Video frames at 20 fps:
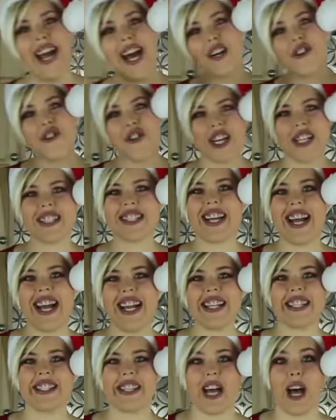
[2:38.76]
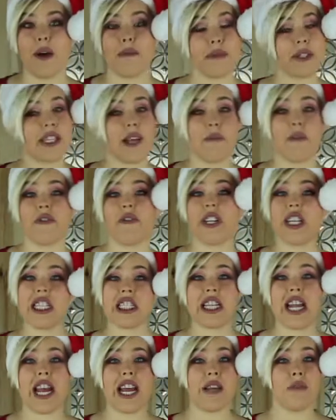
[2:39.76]
Now, just a heads up, some of
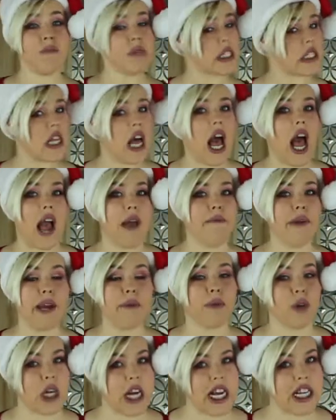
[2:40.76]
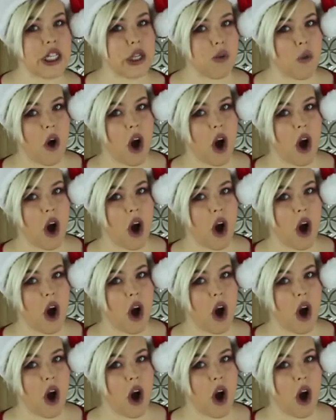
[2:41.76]
these names I may pronounce